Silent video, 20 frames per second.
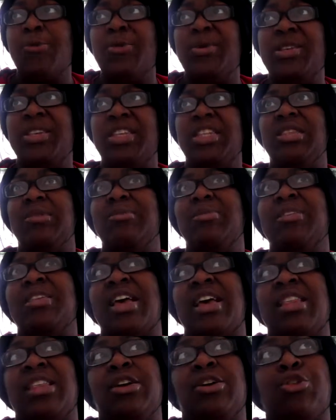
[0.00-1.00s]
We see them
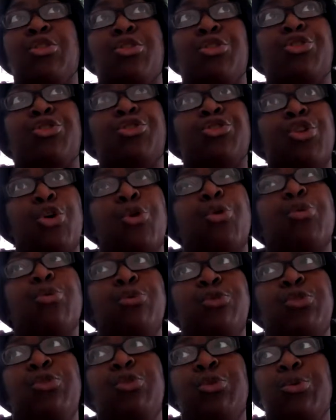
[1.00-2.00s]
decide they're going to go
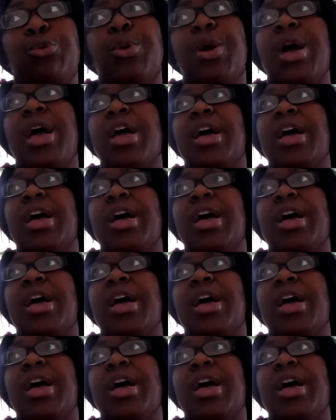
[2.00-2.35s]
to